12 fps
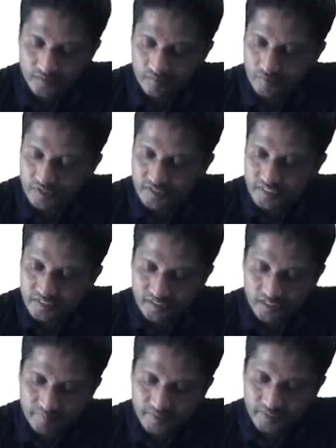What is A
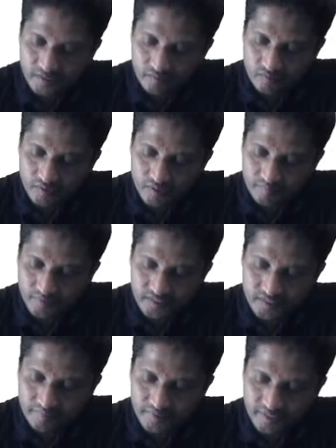star B now? 1 plus
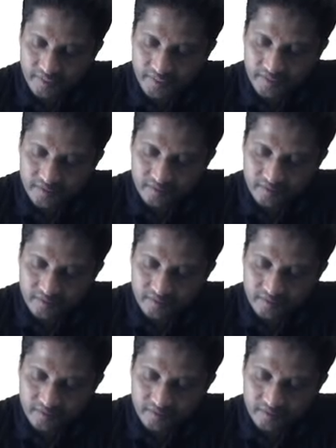AB, right?